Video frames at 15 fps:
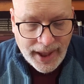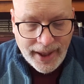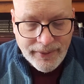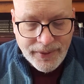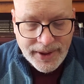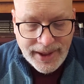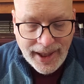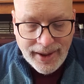
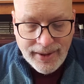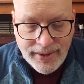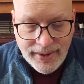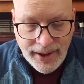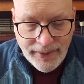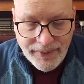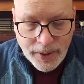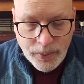every day
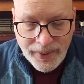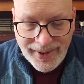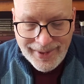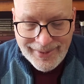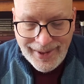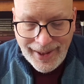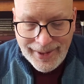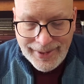living with
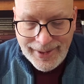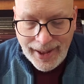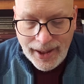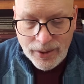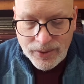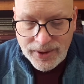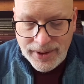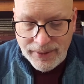his head
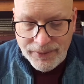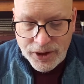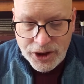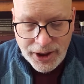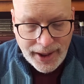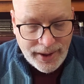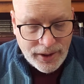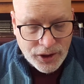down to never
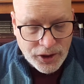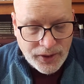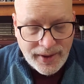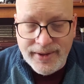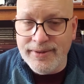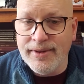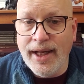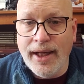challenge
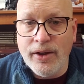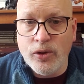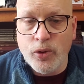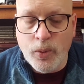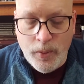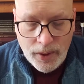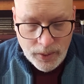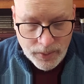the
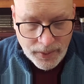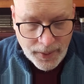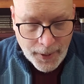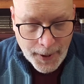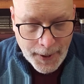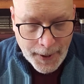status quo.